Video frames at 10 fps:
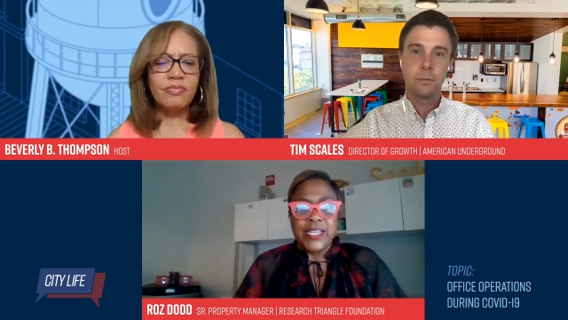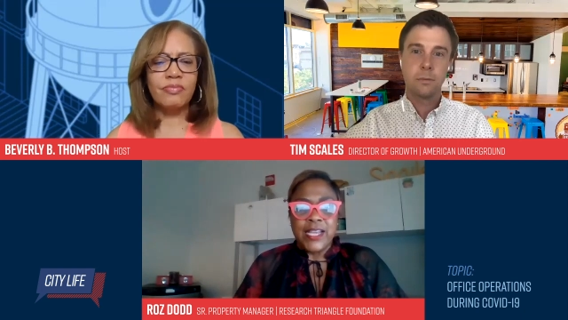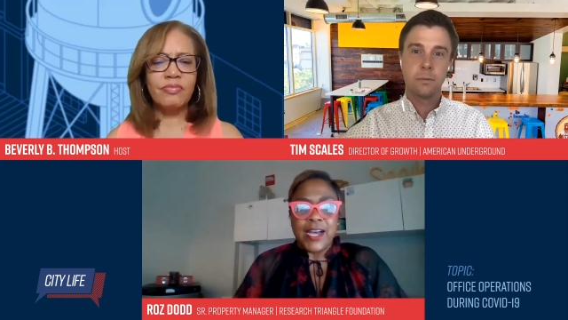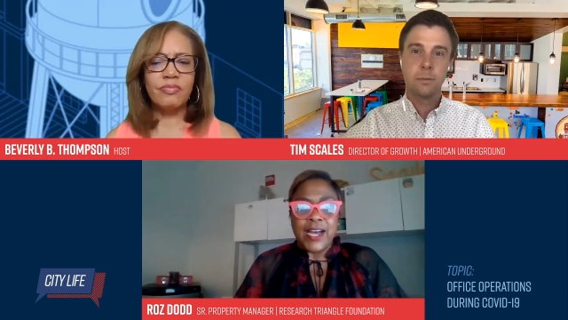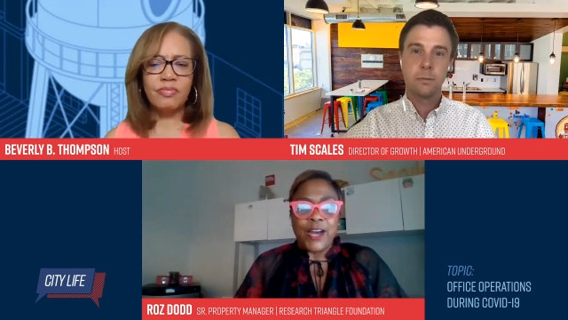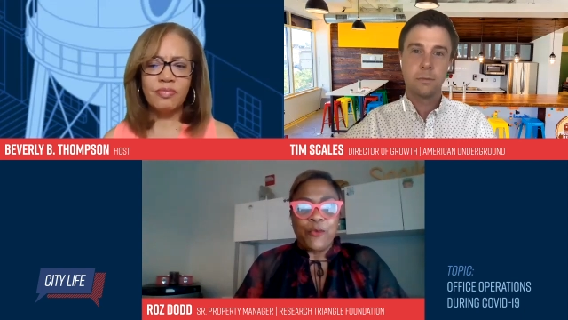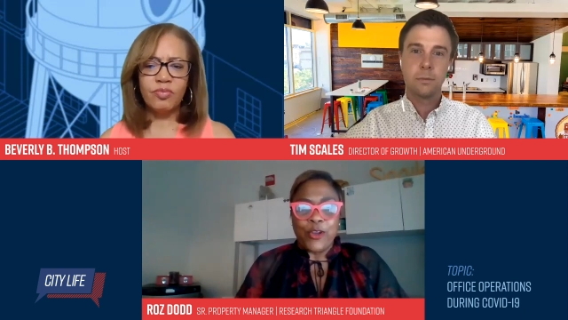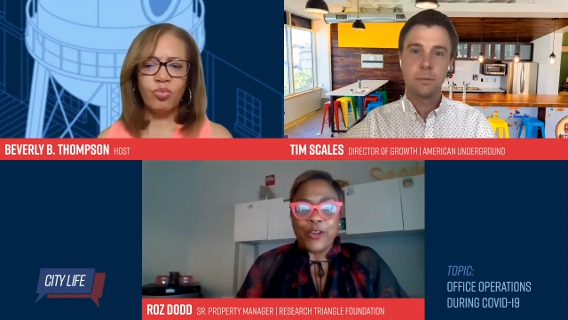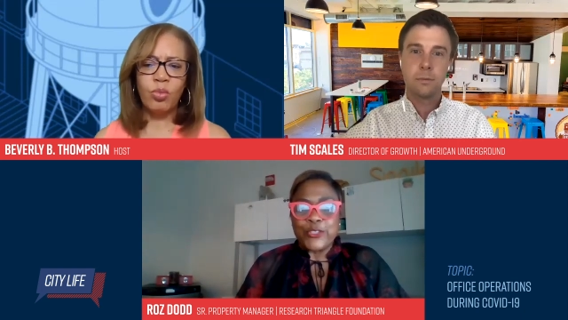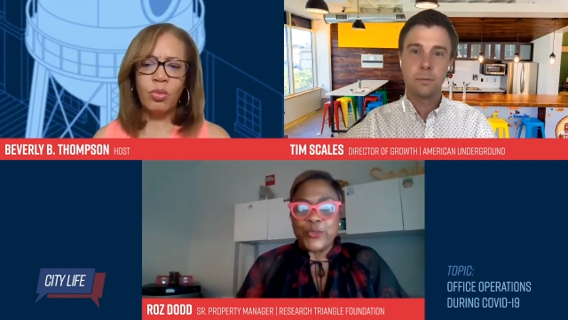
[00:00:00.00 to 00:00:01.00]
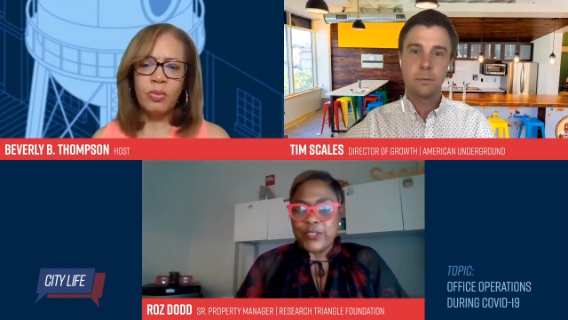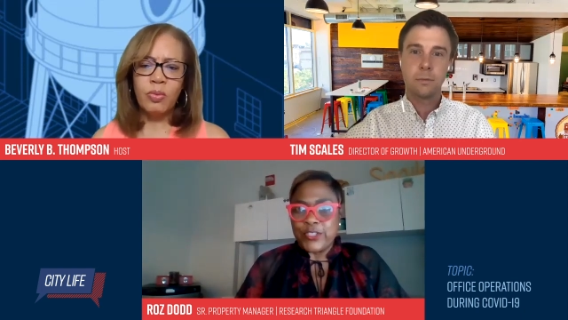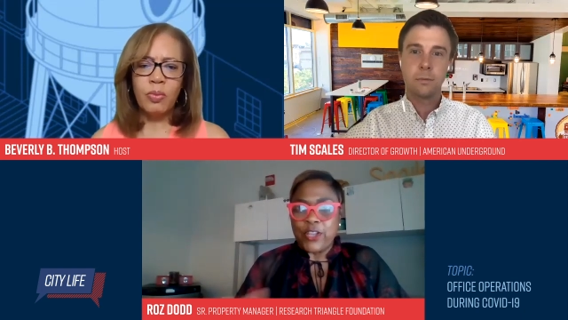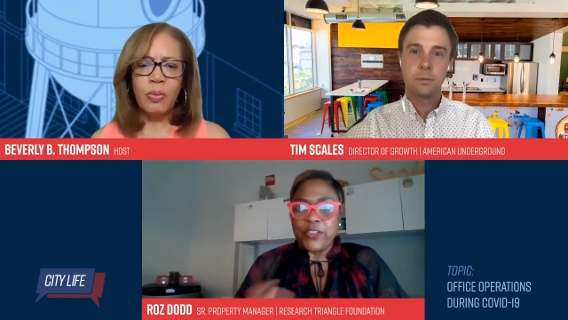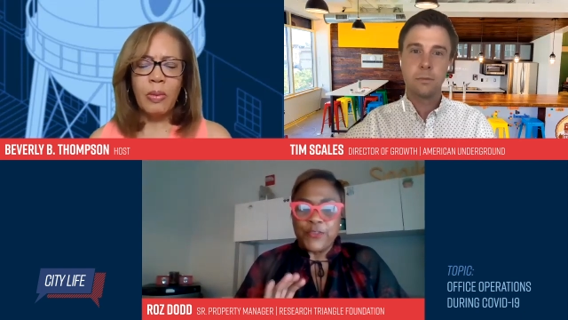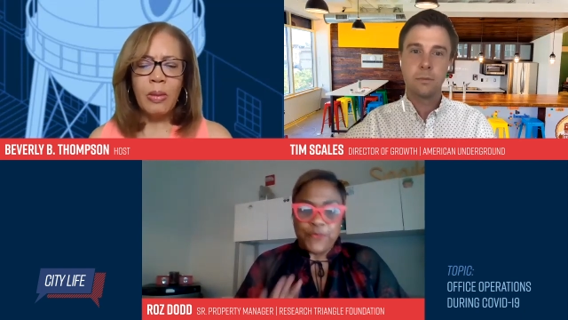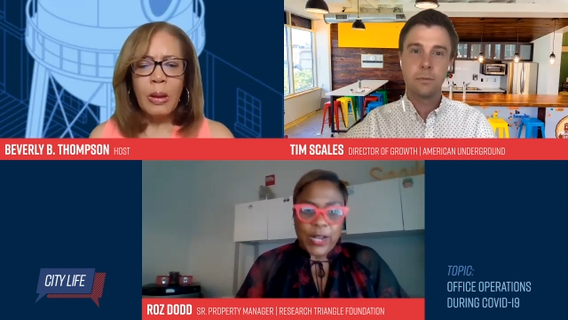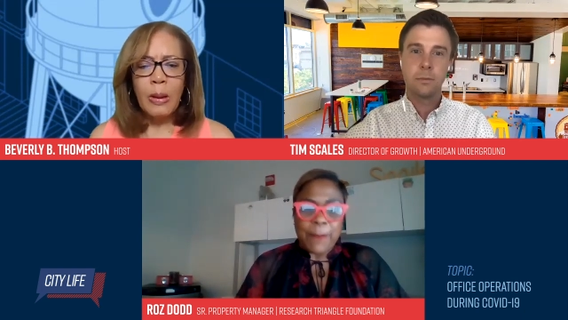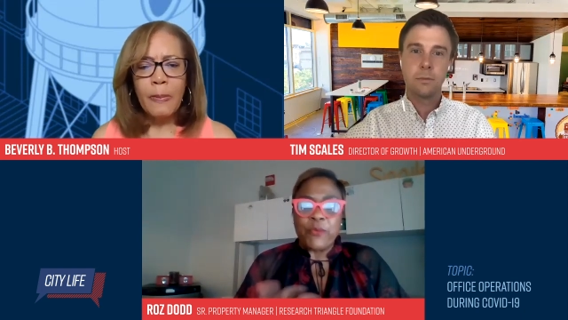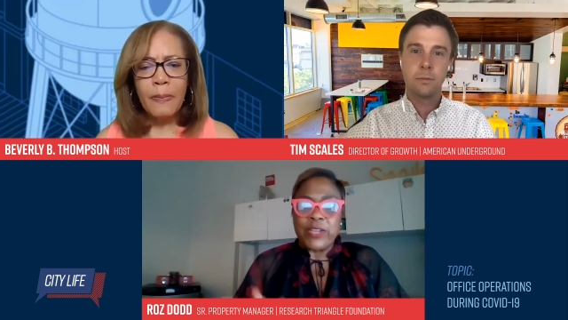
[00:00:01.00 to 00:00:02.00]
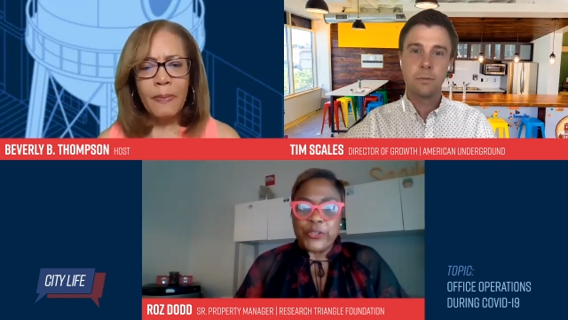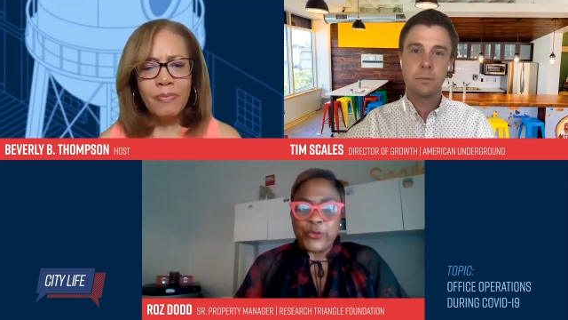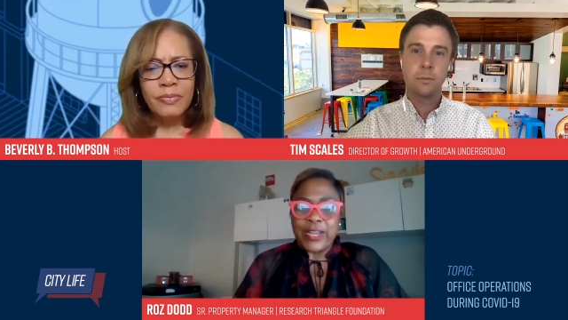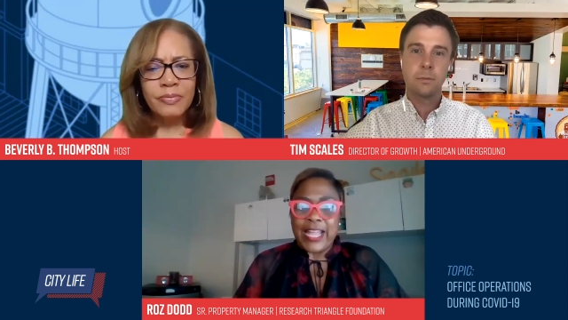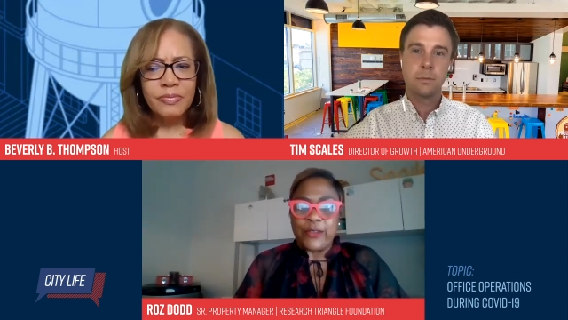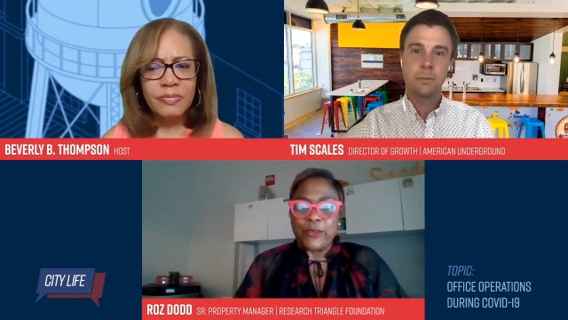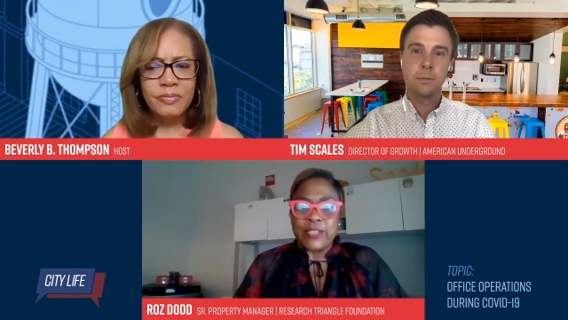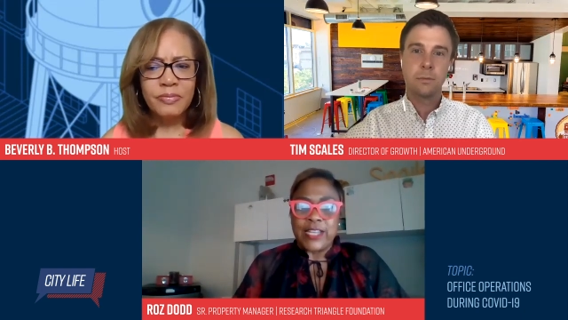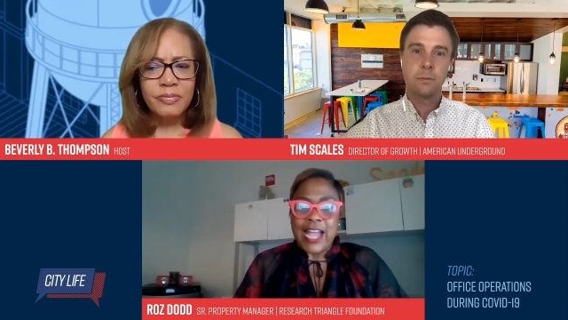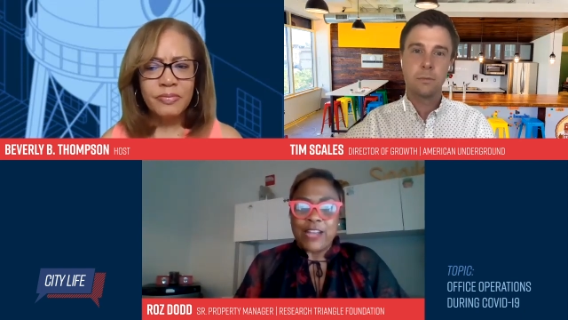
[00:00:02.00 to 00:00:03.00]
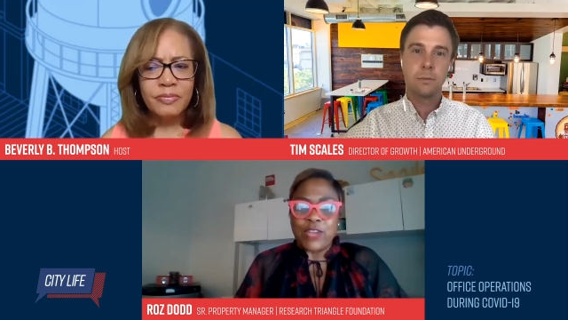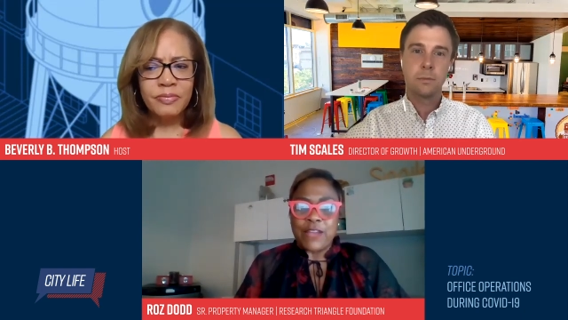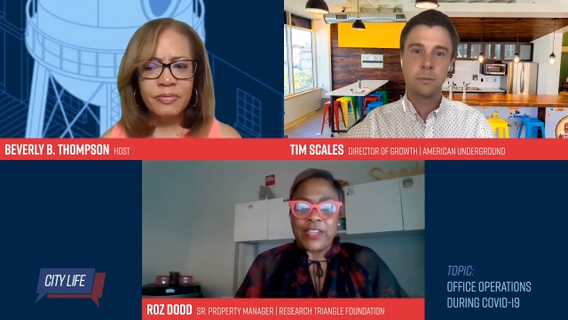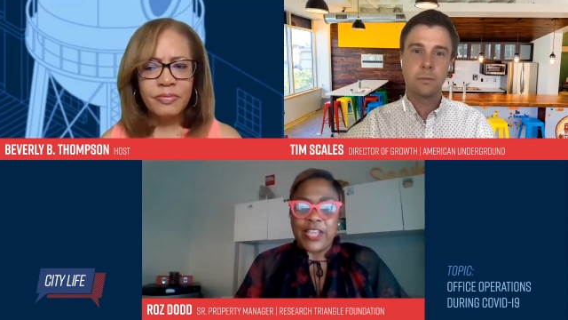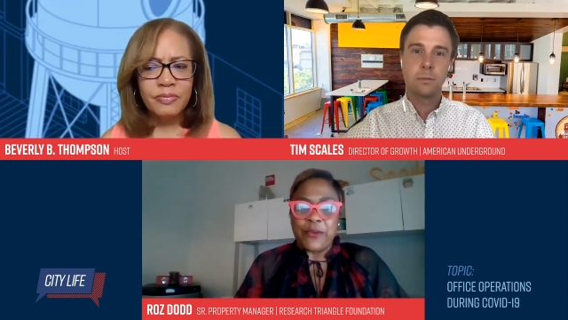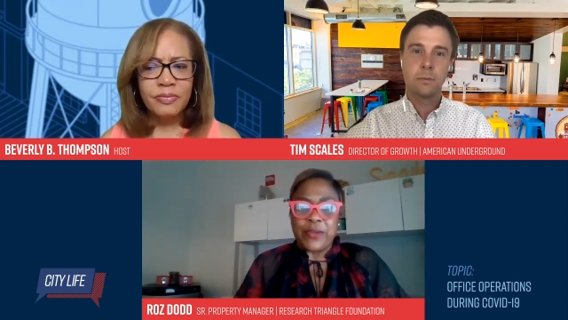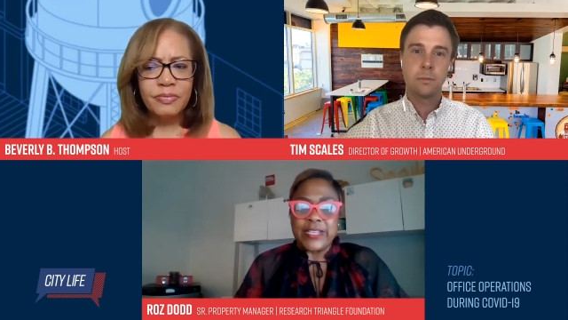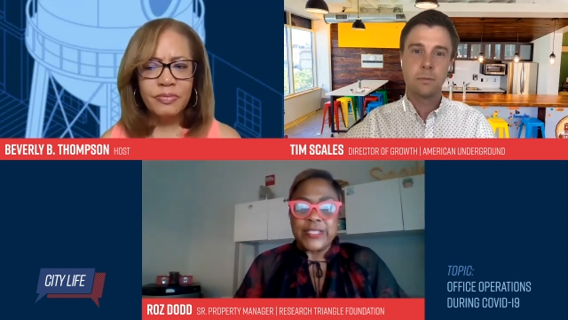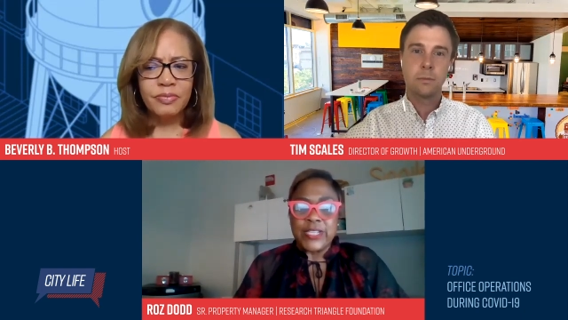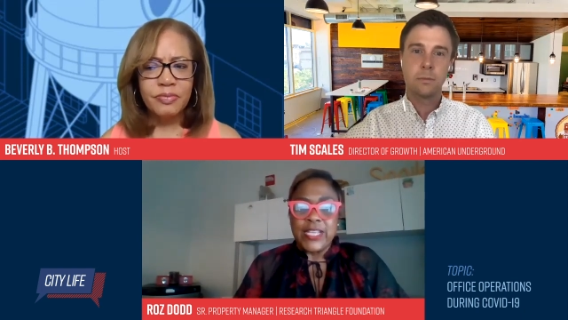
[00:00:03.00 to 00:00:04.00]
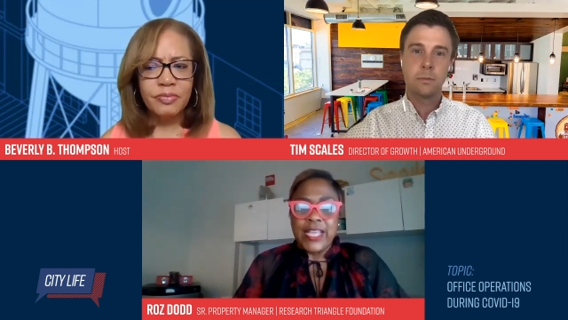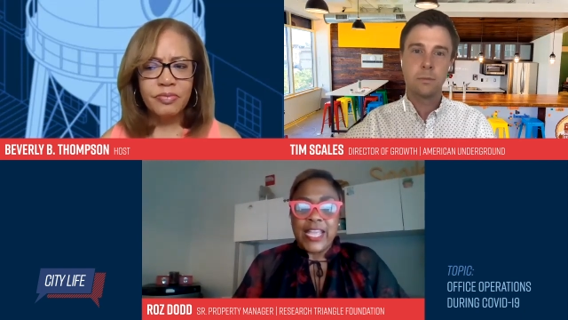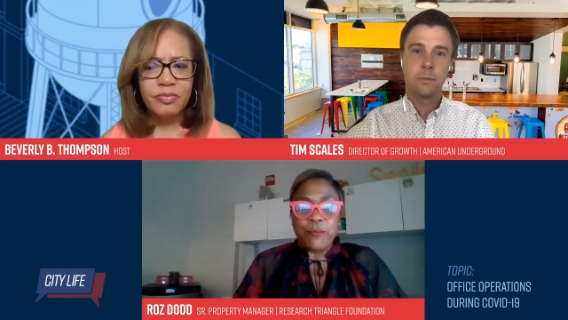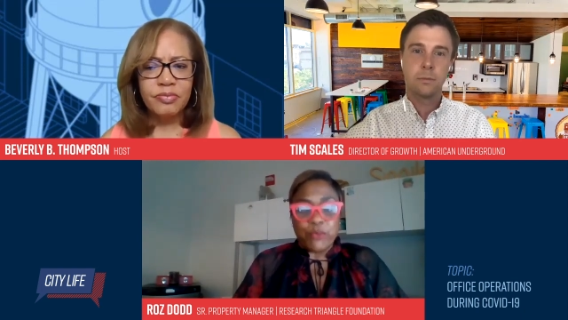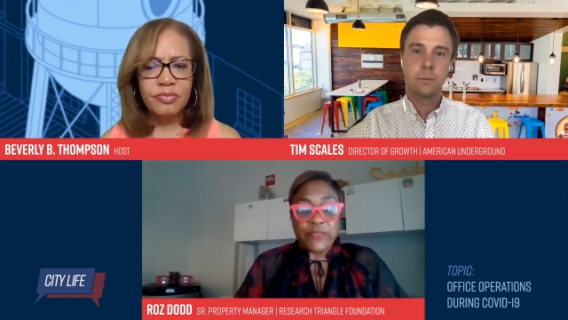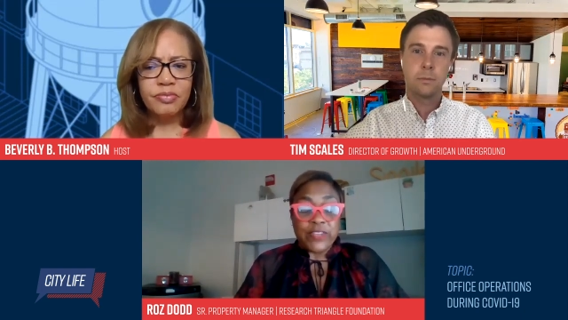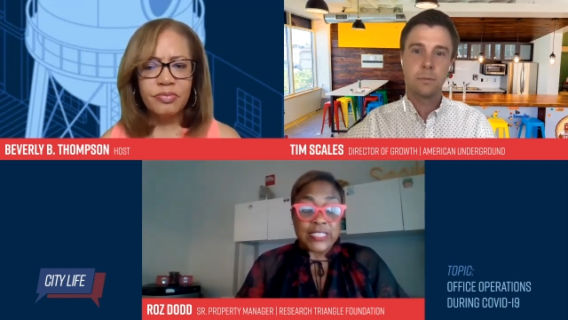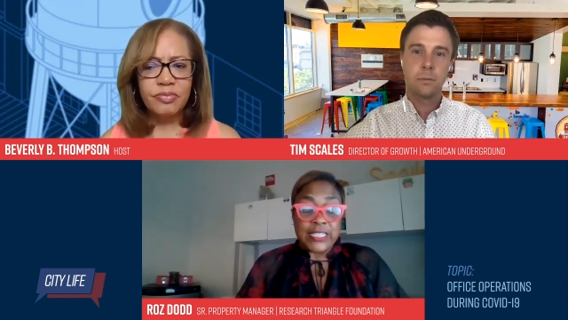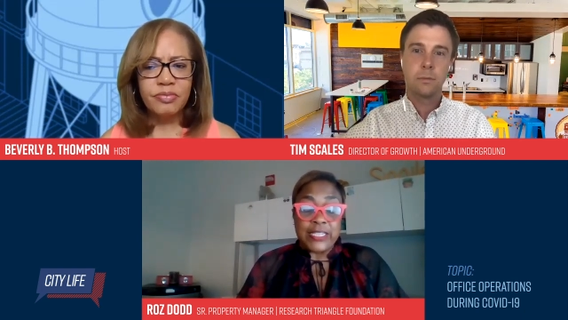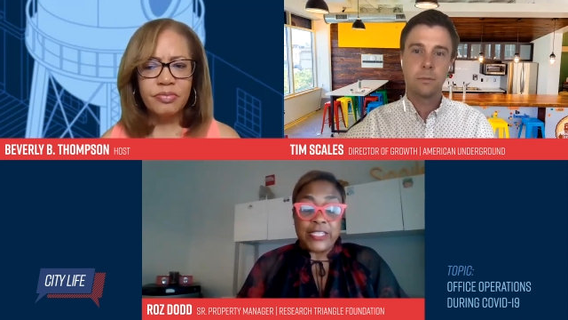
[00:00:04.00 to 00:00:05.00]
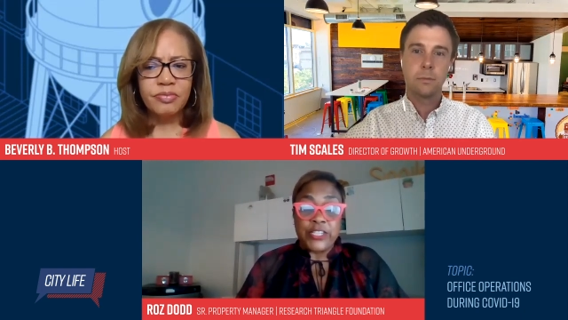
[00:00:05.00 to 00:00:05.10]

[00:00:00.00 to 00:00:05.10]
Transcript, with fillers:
Speaker 1: Uh, mm-hmm. Uh, we're also installing the foot operated door handles in high traffic areas. And previously, you